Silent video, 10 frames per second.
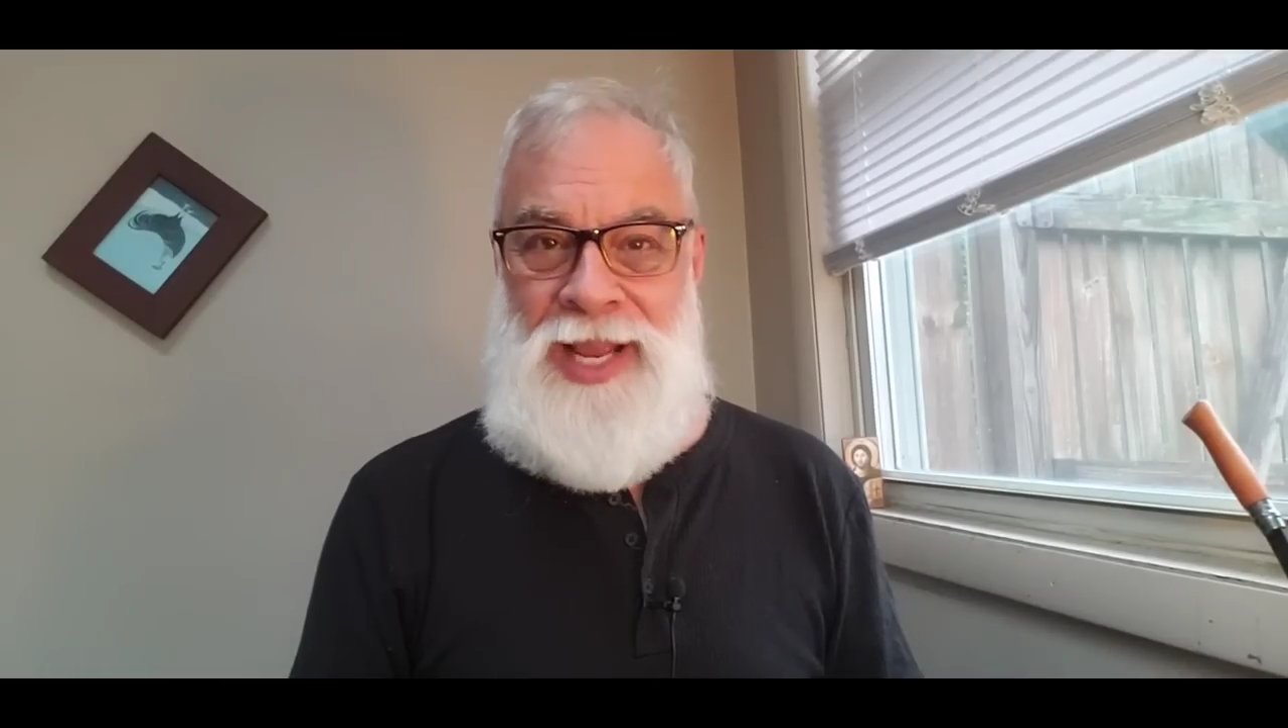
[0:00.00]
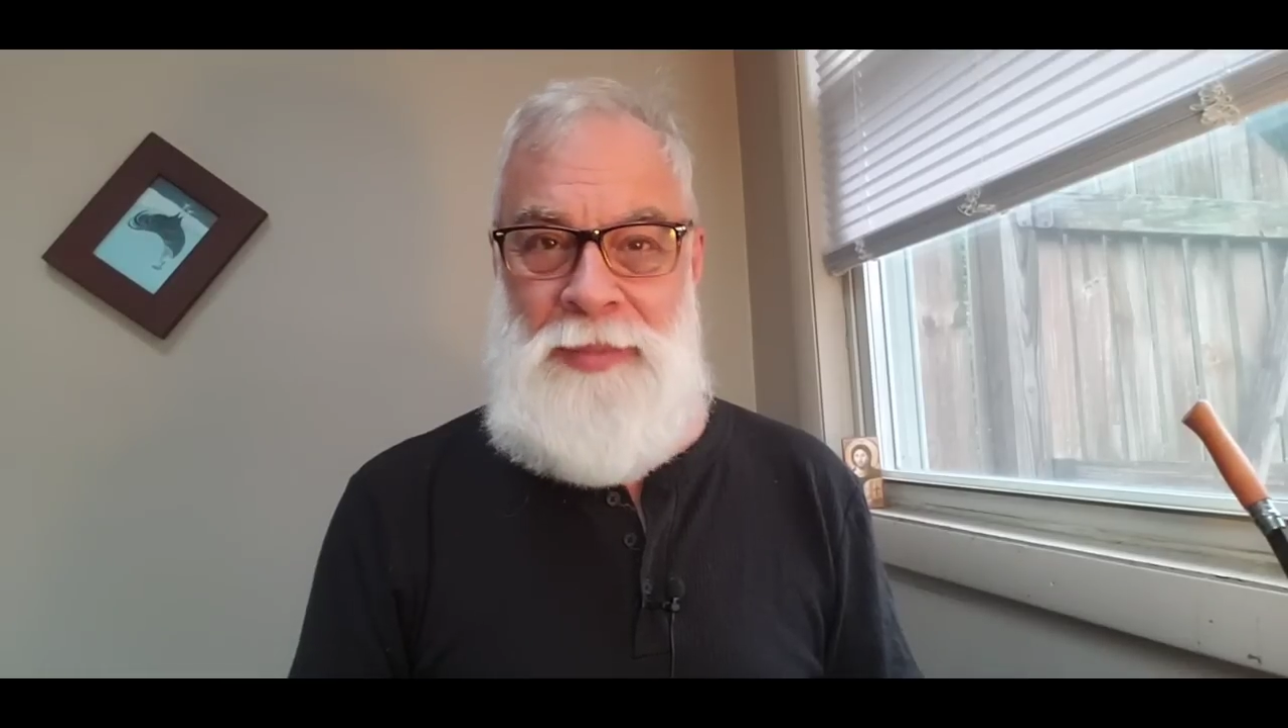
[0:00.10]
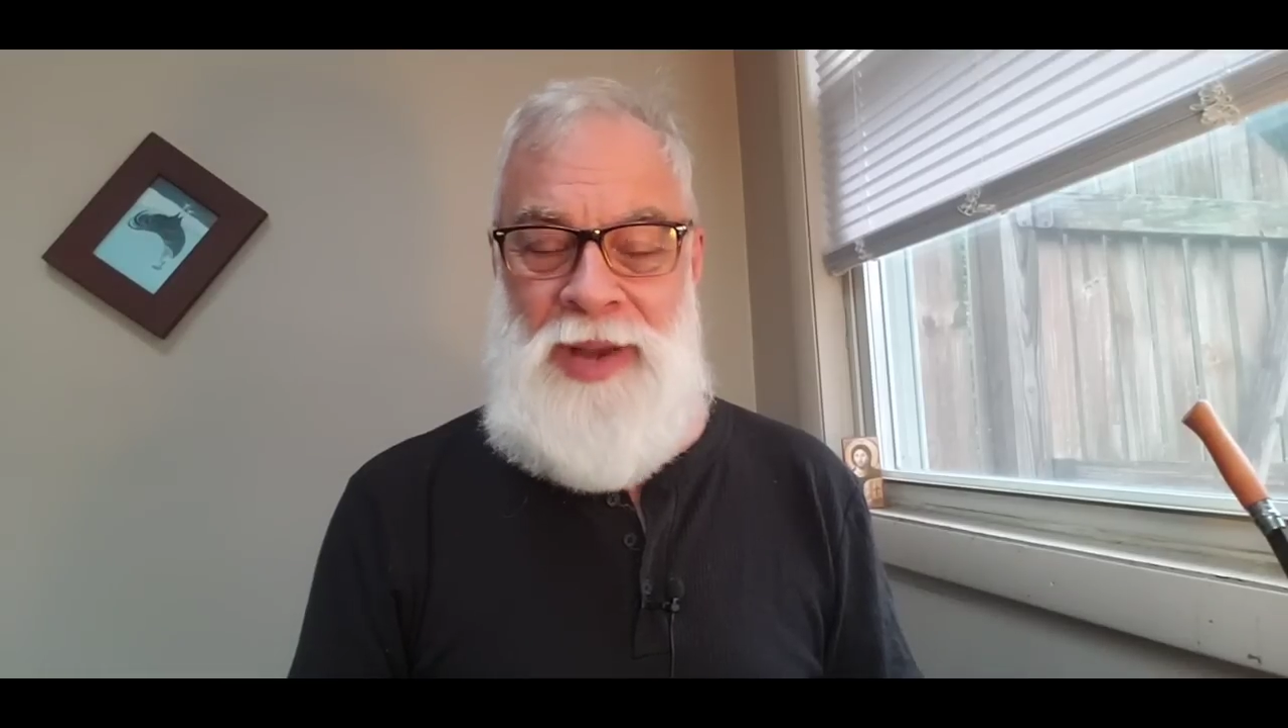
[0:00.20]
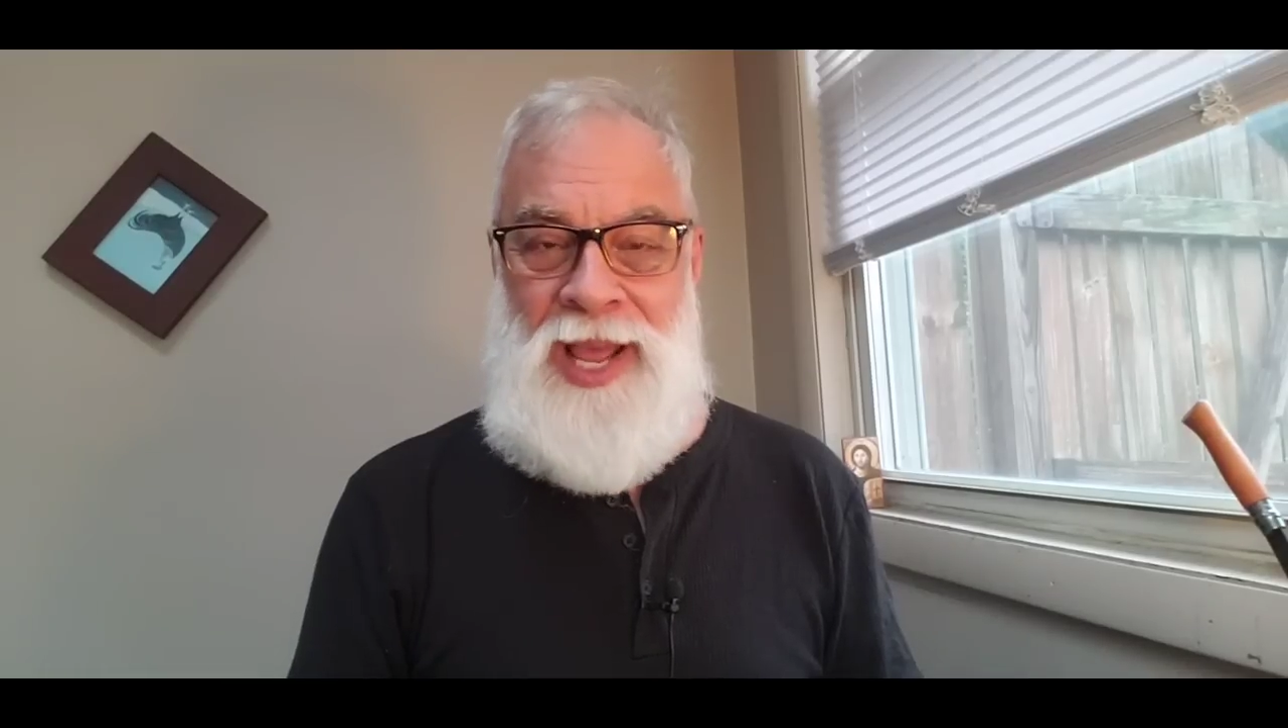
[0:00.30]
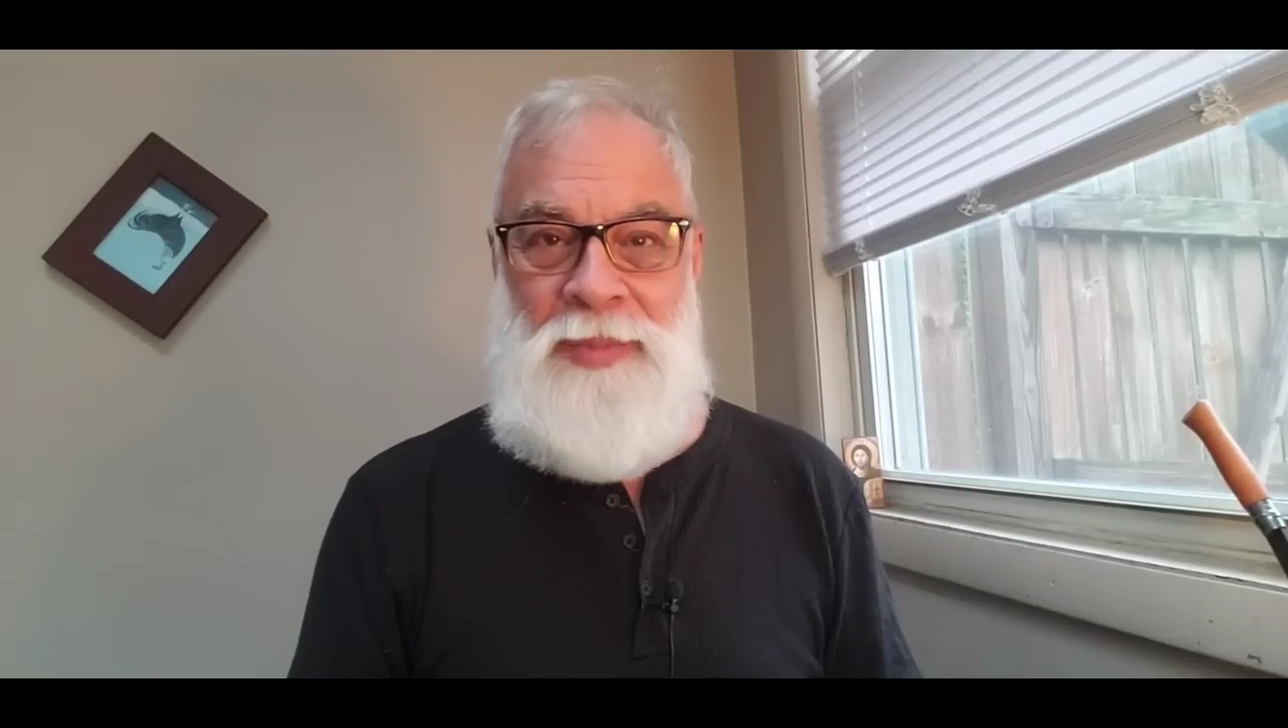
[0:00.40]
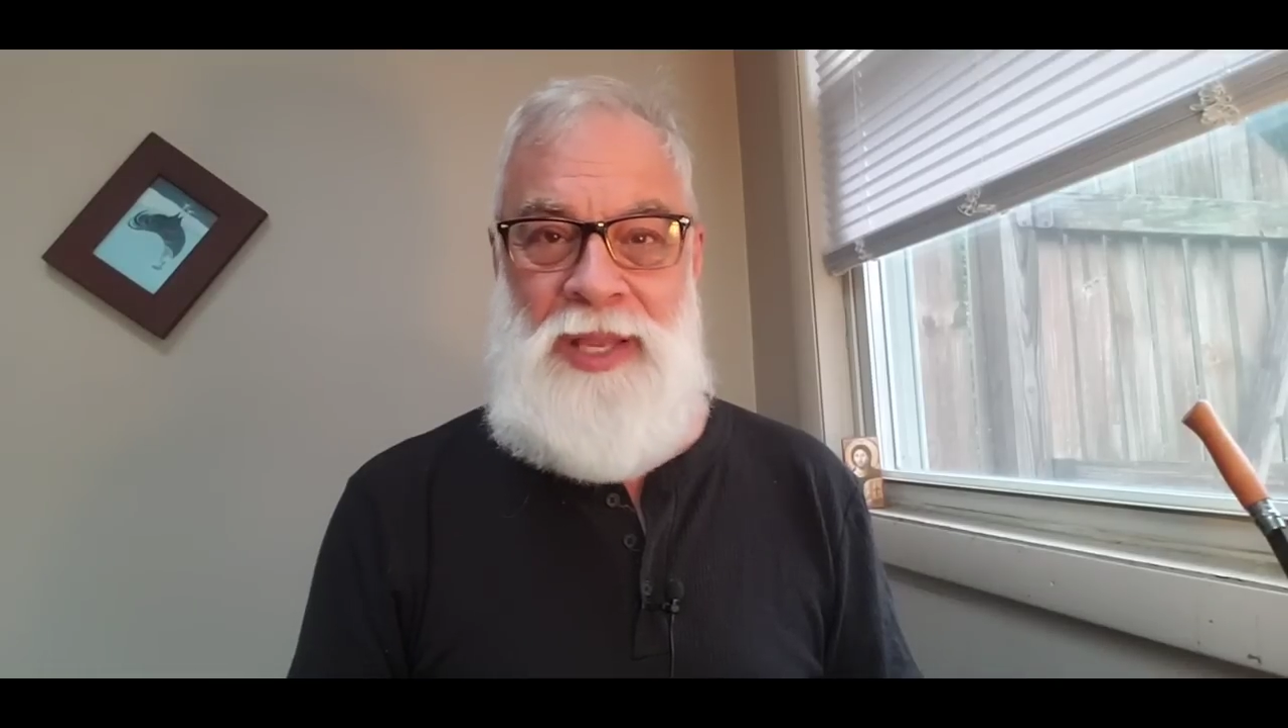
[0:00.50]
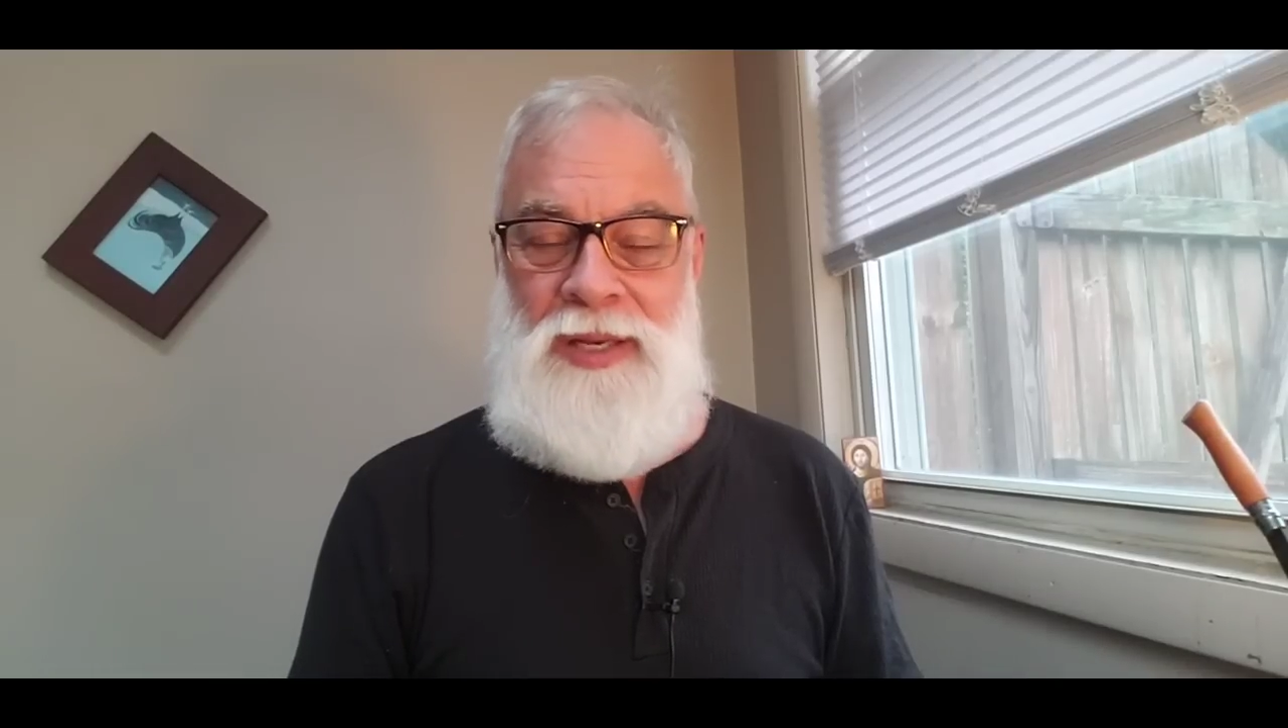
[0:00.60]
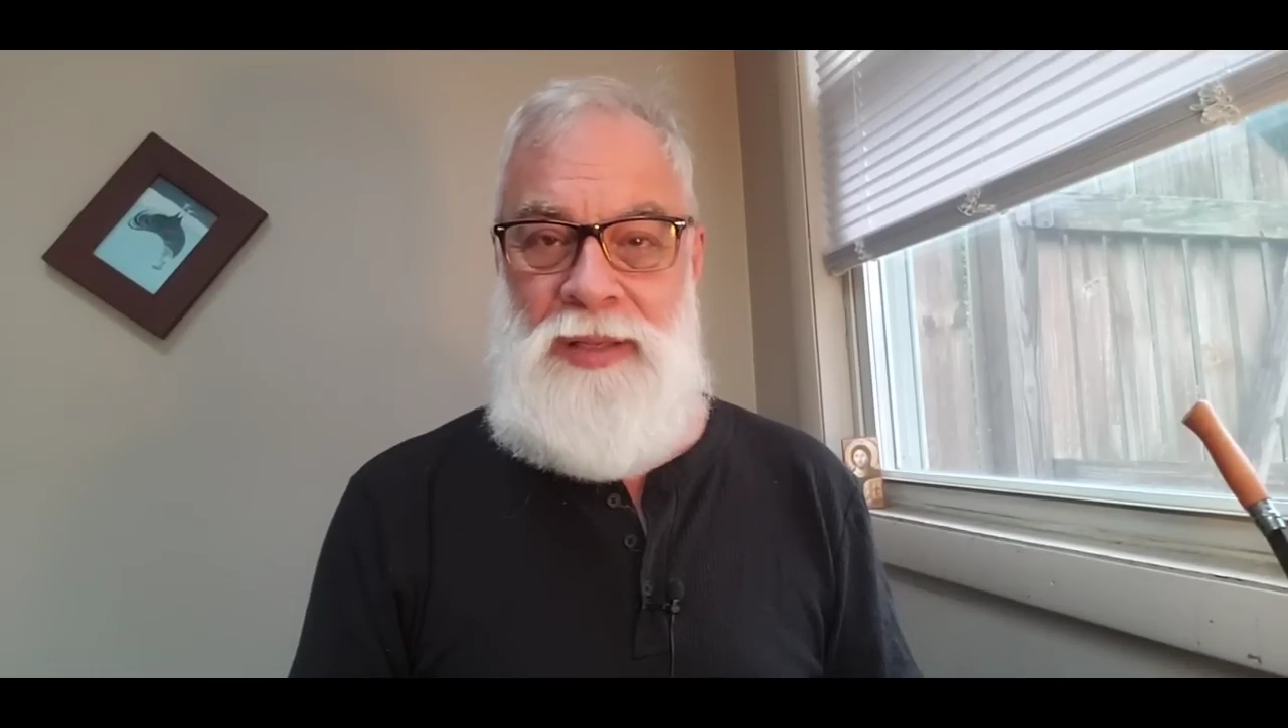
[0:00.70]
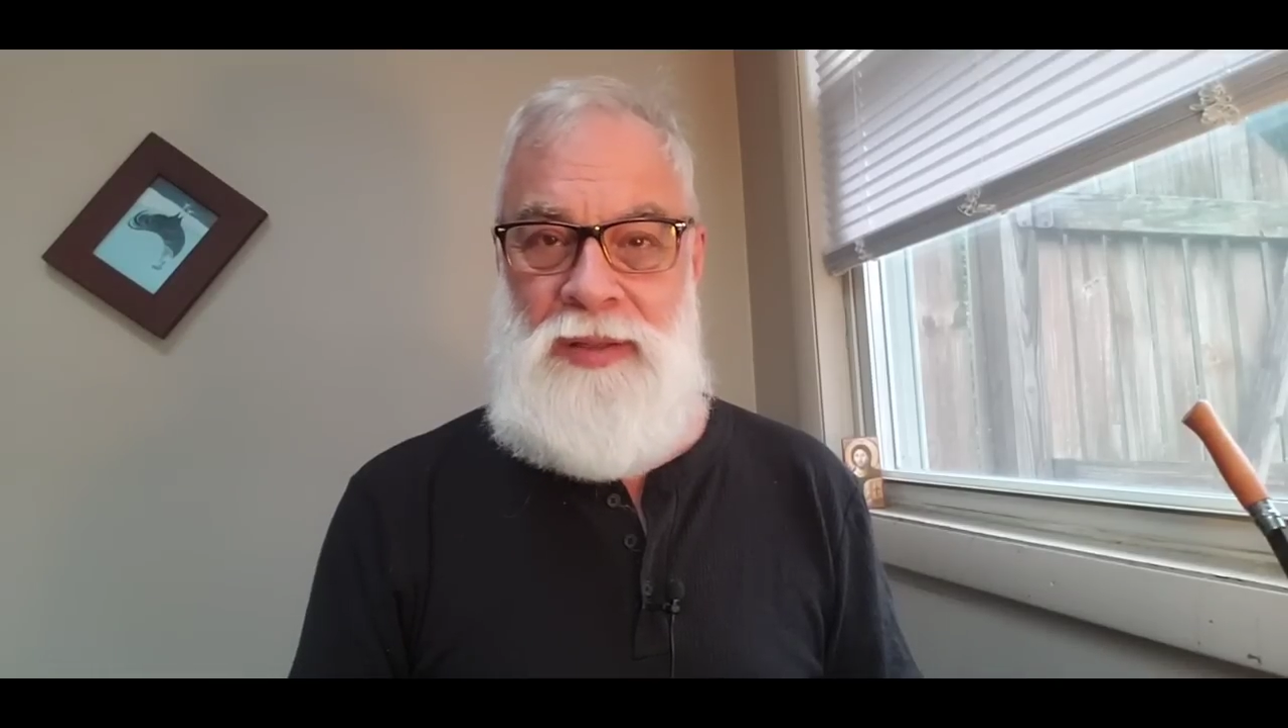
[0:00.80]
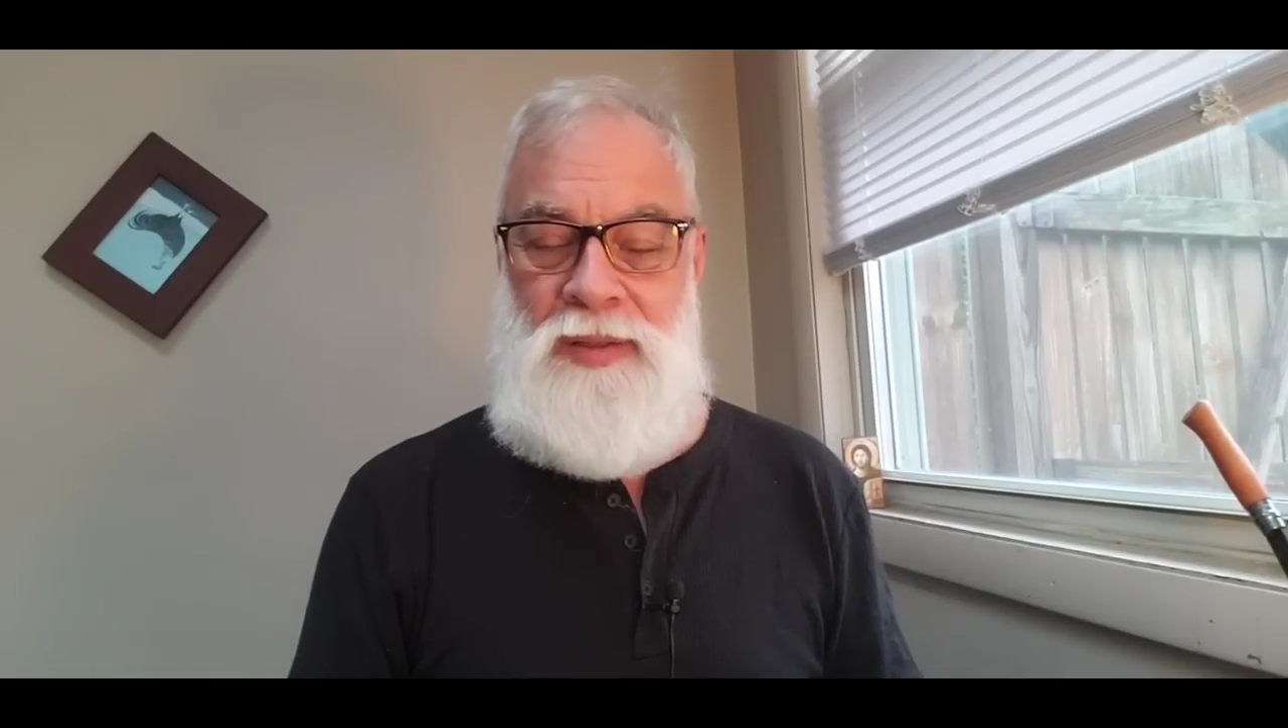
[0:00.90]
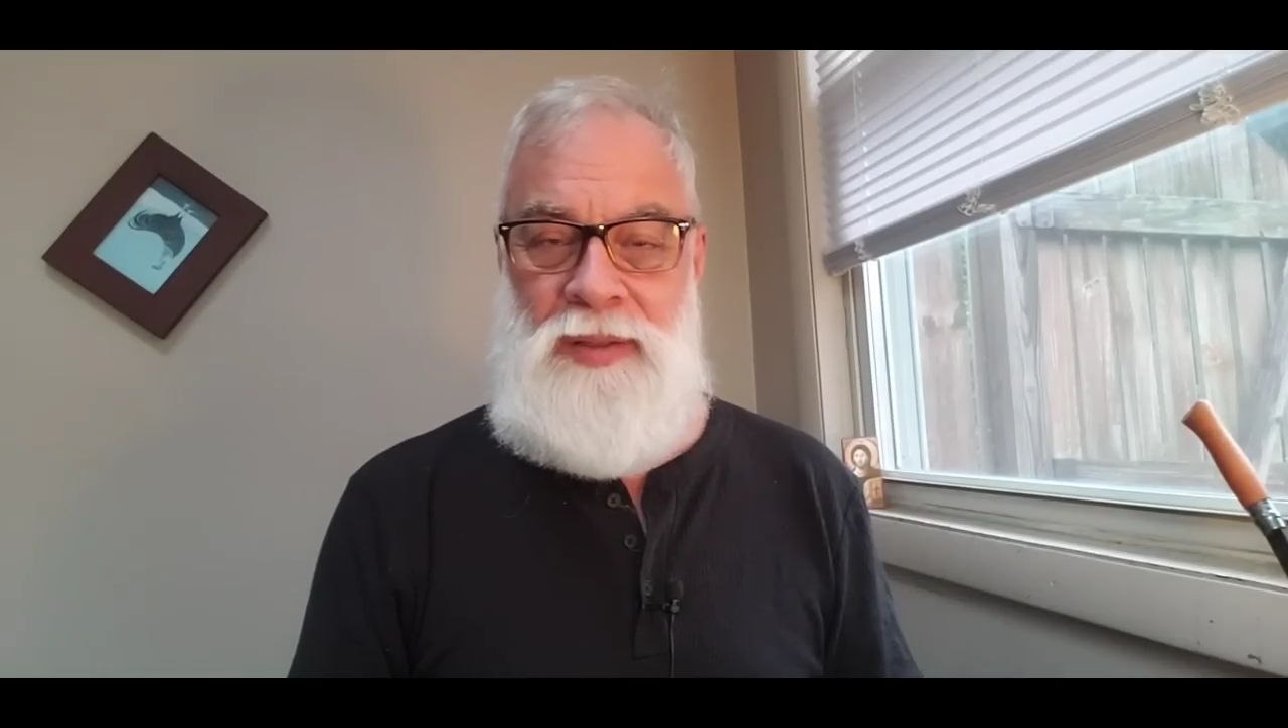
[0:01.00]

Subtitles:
a damn napkin,